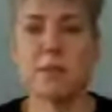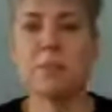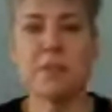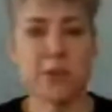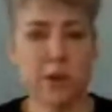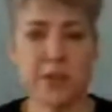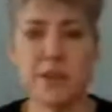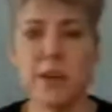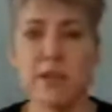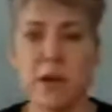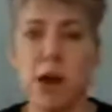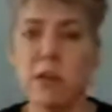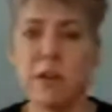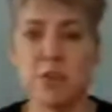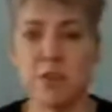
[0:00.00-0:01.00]
and some bizarre
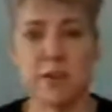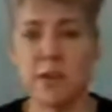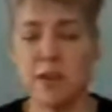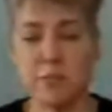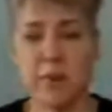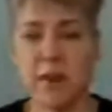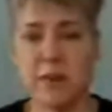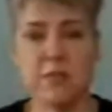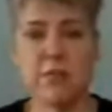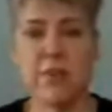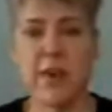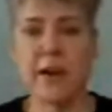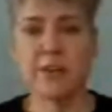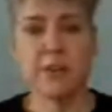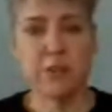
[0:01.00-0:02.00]
technology that might, in
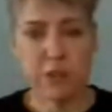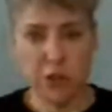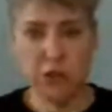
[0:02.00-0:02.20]
fact,